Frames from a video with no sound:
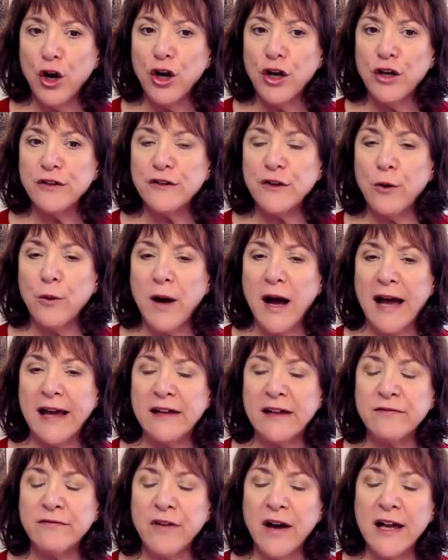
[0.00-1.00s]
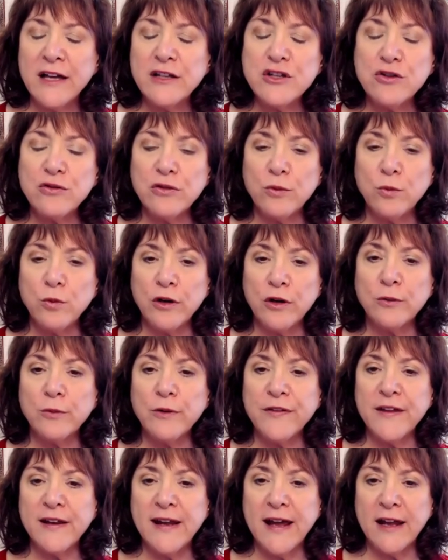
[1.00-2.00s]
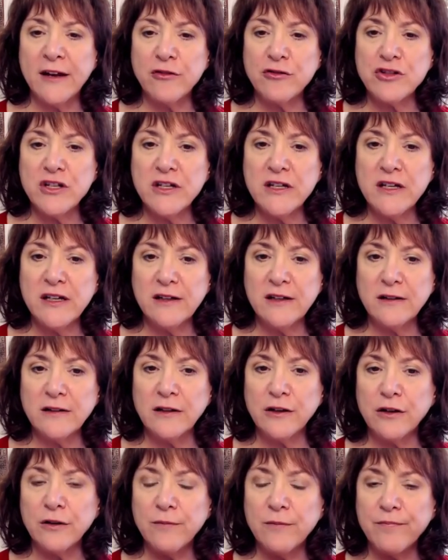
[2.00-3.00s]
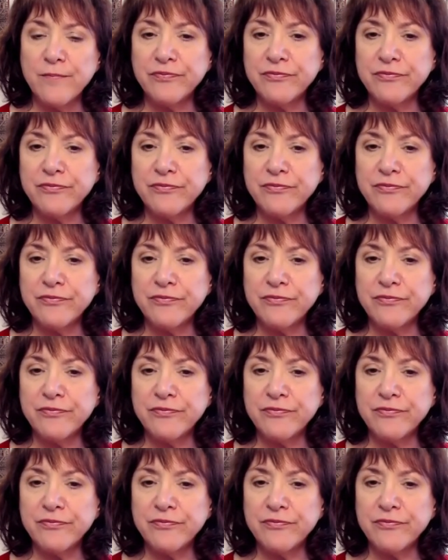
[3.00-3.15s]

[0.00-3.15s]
So I invite you to work with an energy healer